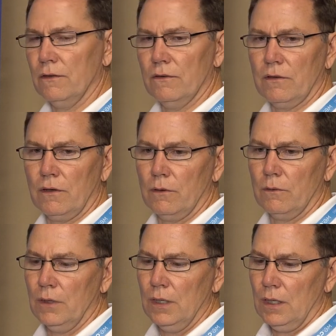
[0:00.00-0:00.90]
and
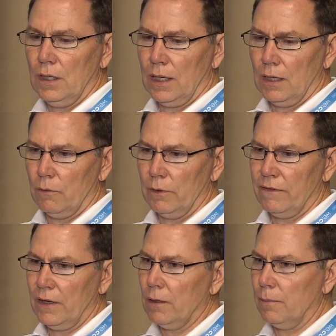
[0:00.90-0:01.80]
so
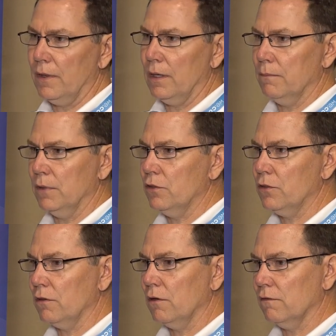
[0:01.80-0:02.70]
we've helped them
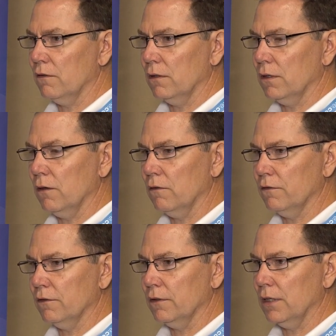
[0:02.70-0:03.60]
mature
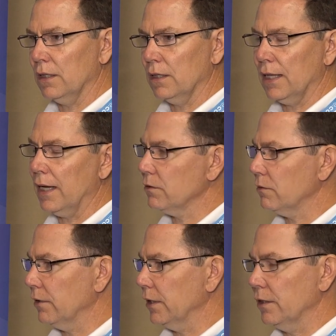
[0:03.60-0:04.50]
over the last
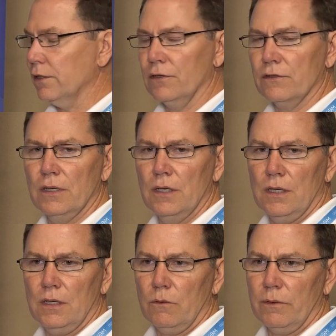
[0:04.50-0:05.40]
3 years.
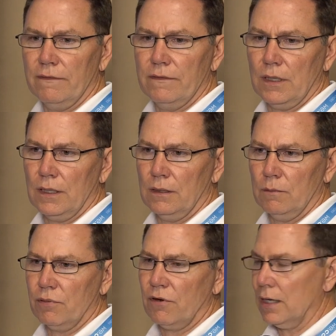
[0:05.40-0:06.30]
We've
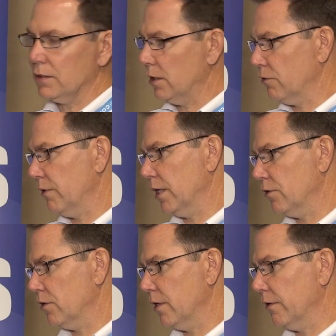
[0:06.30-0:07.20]
done process
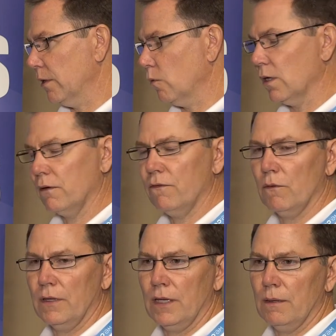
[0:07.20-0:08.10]
re-engineering work
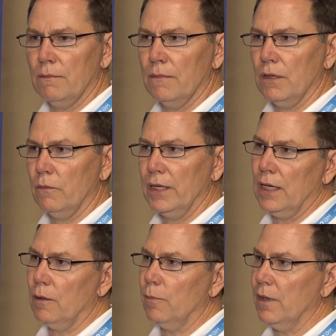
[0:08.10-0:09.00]
for them. We
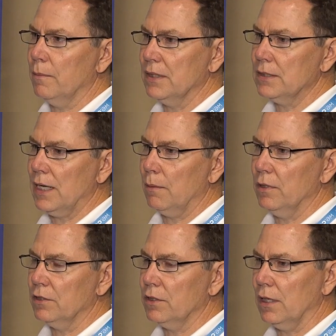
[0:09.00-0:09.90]
helped them
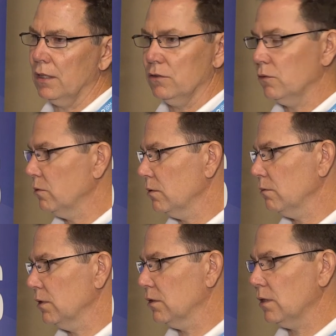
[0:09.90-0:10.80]
establish a tool,
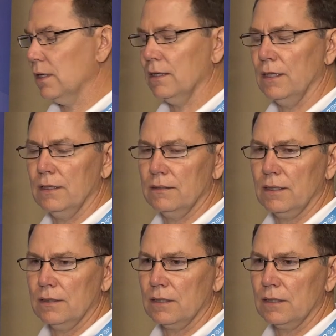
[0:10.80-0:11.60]
which they